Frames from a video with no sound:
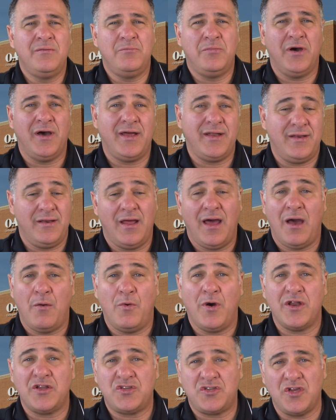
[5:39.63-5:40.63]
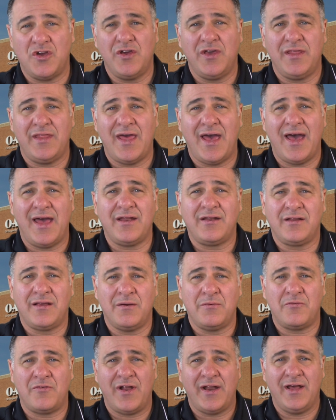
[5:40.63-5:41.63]
But I want to show you that
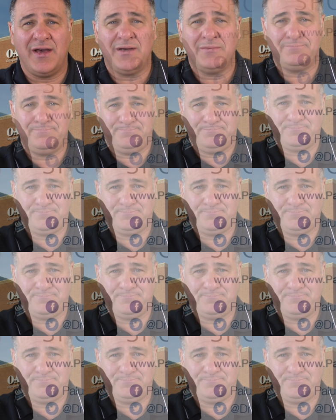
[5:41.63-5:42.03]
coming right up.